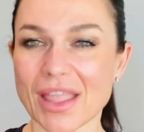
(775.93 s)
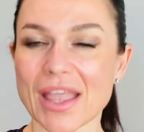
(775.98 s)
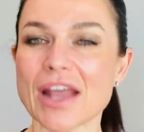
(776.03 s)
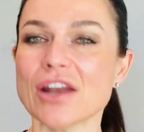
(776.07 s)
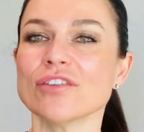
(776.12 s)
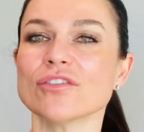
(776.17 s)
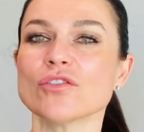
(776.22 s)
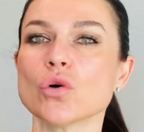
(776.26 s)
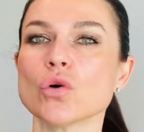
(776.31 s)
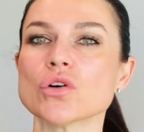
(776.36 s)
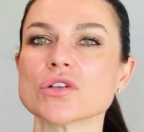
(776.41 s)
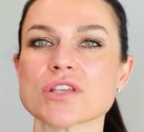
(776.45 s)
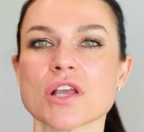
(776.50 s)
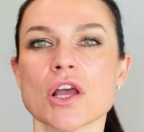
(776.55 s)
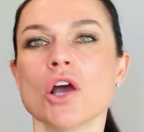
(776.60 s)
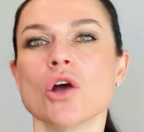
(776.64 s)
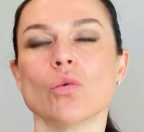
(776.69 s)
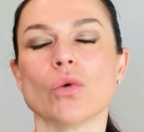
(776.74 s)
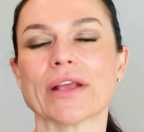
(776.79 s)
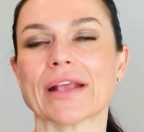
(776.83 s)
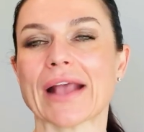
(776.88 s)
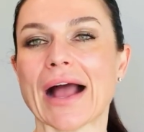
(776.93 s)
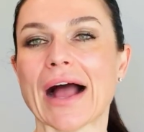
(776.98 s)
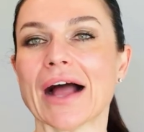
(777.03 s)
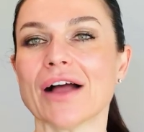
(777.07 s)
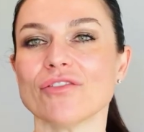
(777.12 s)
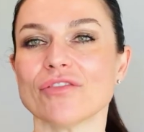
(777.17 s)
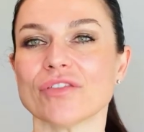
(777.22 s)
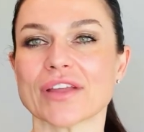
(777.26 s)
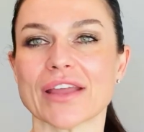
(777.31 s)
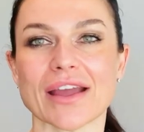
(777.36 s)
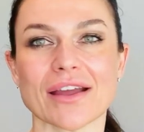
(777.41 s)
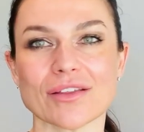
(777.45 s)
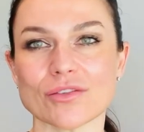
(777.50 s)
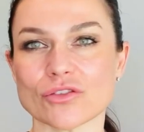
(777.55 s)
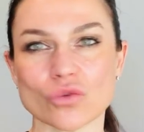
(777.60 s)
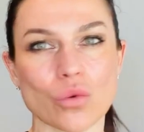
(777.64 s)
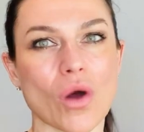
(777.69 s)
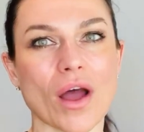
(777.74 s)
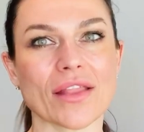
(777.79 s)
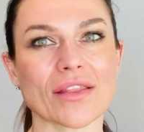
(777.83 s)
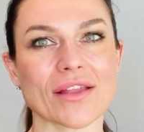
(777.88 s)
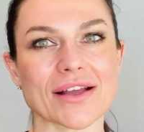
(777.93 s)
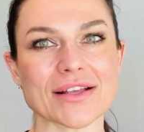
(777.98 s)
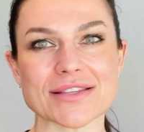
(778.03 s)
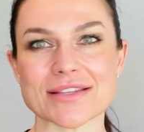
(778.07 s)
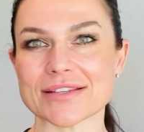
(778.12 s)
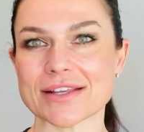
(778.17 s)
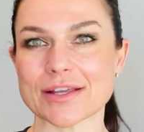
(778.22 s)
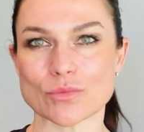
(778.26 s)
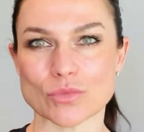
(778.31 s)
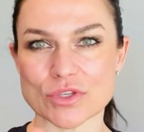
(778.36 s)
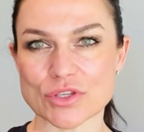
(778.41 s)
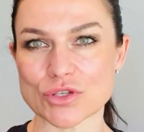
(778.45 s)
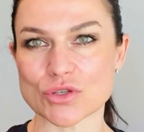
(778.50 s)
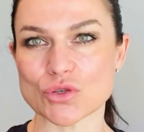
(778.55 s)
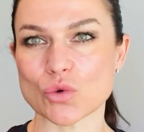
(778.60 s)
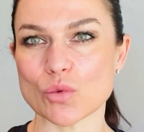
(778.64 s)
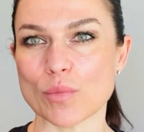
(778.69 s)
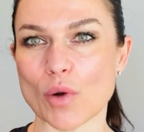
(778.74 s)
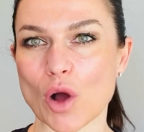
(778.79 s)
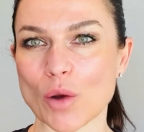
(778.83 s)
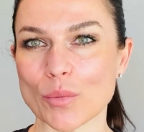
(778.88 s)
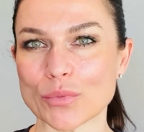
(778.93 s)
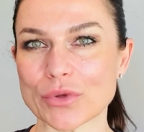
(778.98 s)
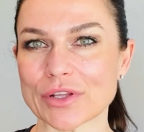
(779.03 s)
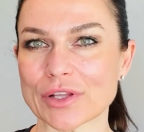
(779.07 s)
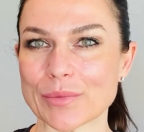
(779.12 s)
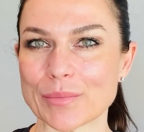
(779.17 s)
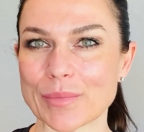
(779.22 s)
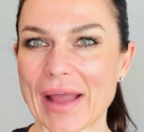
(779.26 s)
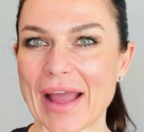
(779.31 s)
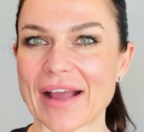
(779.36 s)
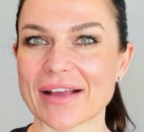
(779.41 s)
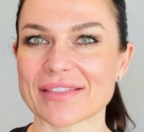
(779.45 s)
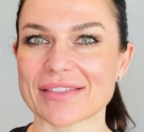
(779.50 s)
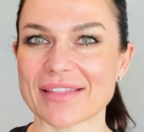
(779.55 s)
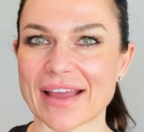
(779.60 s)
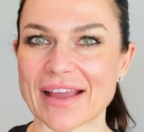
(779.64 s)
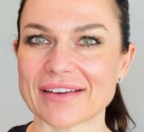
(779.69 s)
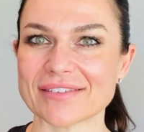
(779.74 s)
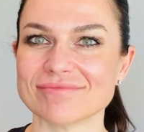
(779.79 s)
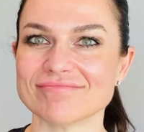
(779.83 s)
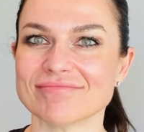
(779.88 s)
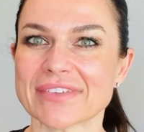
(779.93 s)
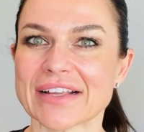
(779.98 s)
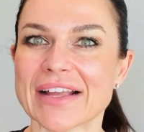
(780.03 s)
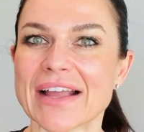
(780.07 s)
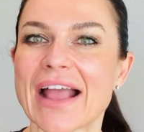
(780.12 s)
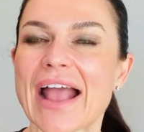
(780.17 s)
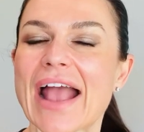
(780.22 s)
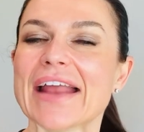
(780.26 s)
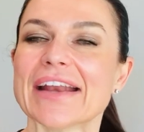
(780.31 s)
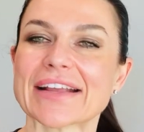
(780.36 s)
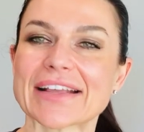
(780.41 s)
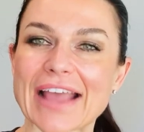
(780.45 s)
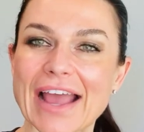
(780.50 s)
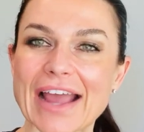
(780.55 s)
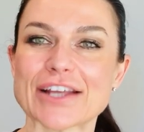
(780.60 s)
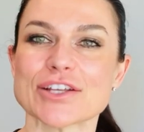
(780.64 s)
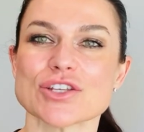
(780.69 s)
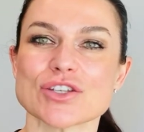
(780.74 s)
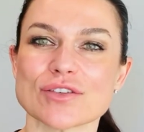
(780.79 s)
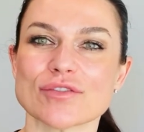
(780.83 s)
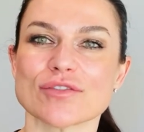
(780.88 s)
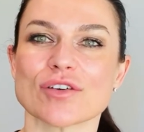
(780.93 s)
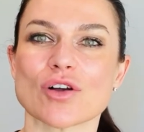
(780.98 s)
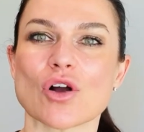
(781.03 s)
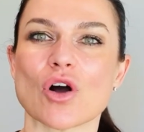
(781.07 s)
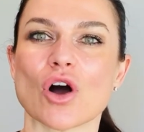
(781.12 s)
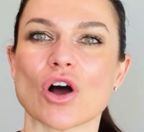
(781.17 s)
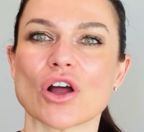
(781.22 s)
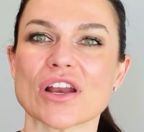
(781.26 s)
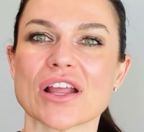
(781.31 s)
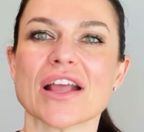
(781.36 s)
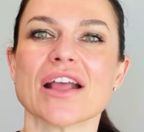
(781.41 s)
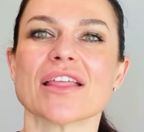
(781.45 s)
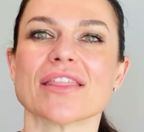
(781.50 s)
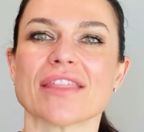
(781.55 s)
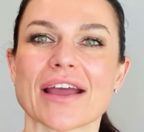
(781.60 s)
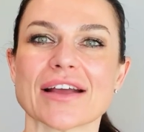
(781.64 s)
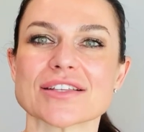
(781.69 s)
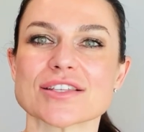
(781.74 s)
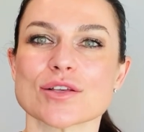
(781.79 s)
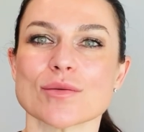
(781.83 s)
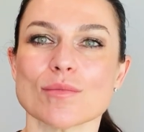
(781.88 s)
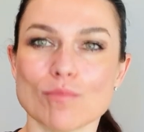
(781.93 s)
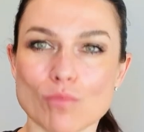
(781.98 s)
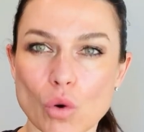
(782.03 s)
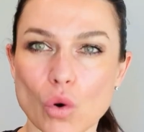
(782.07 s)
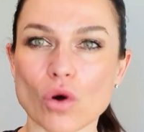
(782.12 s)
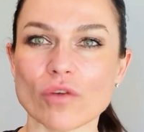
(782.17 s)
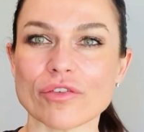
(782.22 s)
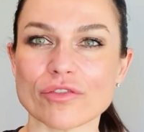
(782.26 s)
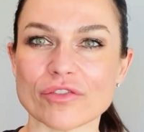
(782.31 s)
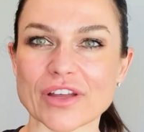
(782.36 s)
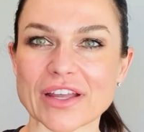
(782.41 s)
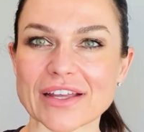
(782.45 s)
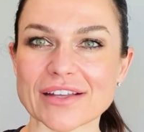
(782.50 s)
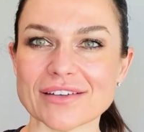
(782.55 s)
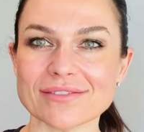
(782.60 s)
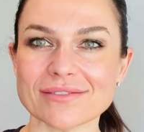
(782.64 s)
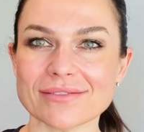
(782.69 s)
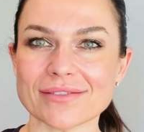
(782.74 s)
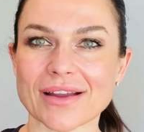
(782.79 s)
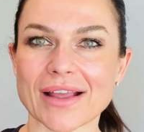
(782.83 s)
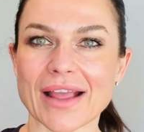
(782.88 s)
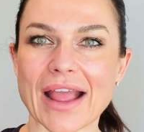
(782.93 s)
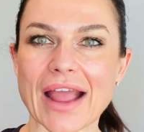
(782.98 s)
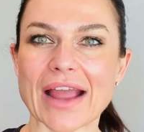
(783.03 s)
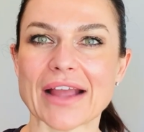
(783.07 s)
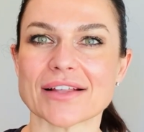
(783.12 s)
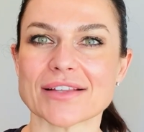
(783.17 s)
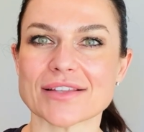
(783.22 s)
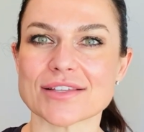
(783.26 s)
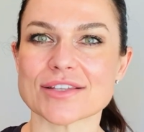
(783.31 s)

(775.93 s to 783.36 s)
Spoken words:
And of course, we can't forget twilight sleep was still popular back then. And in case you forgot, that's morphine and